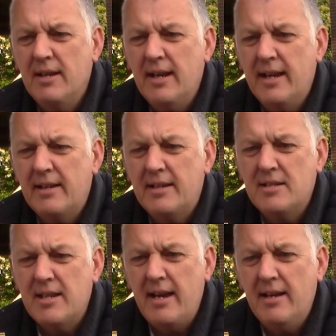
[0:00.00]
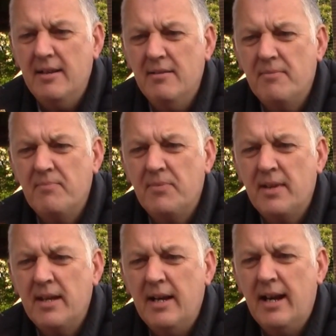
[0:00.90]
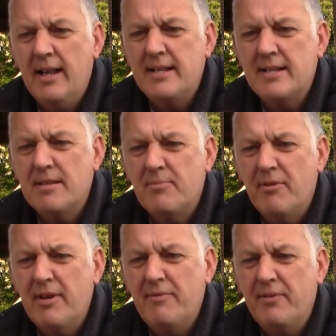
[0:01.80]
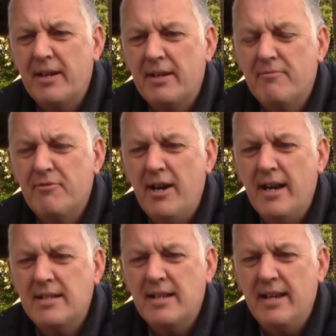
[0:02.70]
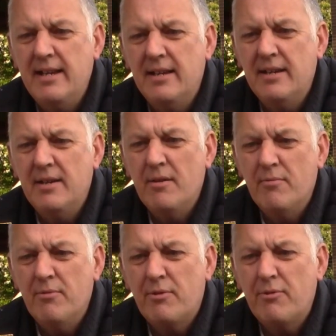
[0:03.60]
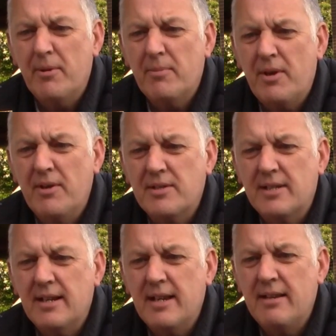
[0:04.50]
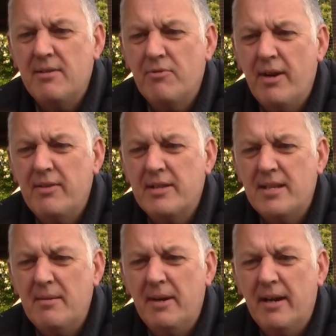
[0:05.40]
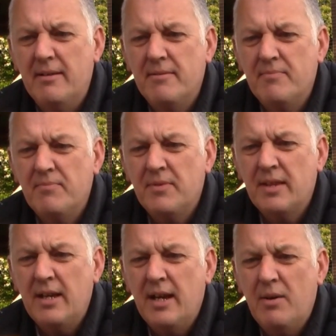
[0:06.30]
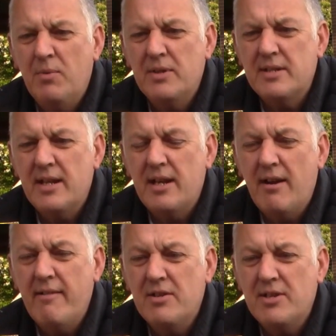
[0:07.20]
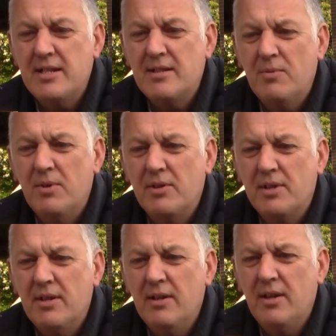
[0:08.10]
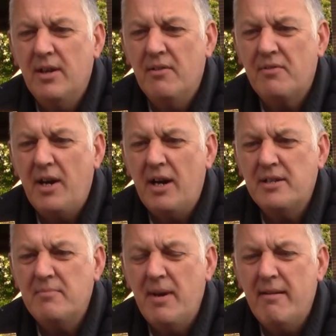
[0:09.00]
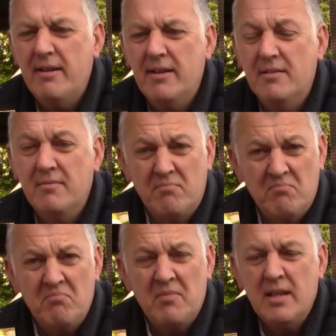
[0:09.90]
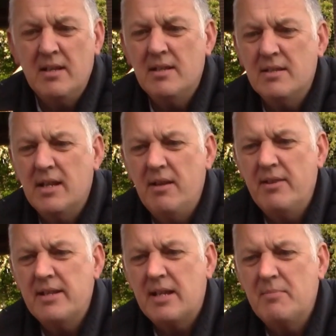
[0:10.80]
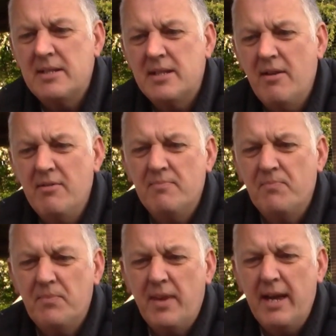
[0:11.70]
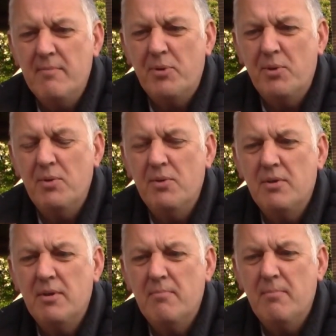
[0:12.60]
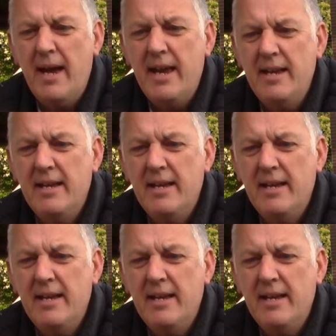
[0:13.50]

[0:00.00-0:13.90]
in a container. This is a prolific variety who crop constantly throughout the summer, awarded an RHS award of garden merit. So this can be sown April, May,